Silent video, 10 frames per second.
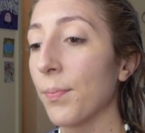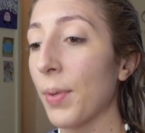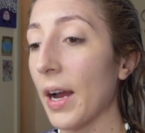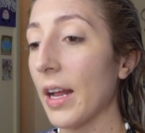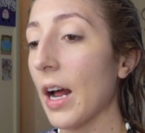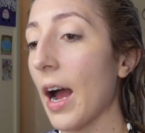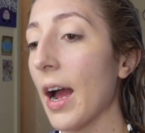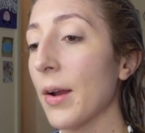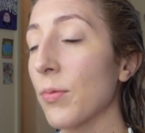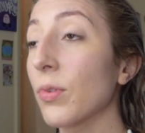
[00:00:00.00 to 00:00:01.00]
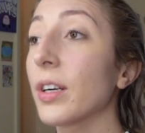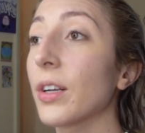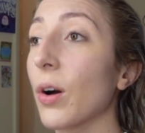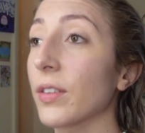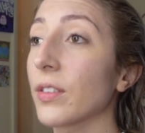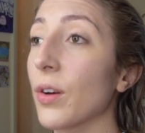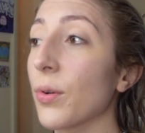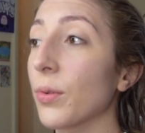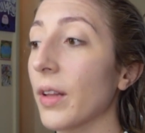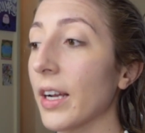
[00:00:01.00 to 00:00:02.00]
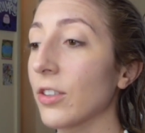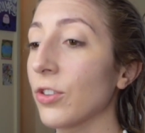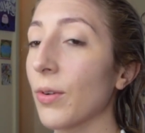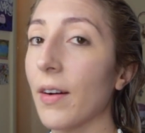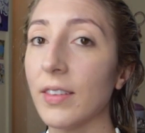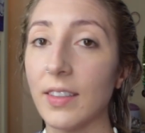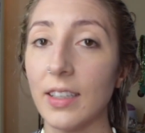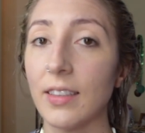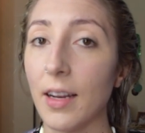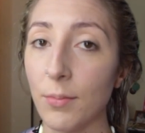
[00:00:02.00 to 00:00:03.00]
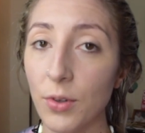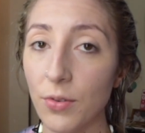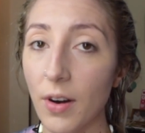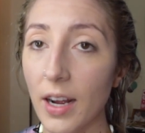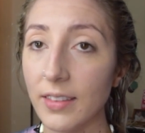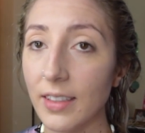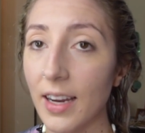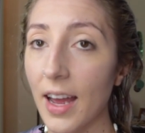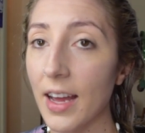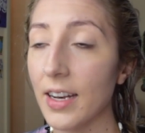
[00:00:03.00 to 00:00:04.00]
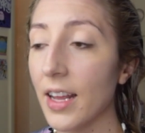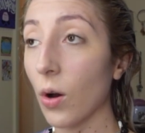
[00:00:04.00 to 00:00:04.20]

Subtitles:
But I would also like to obviously attend Moonrise again.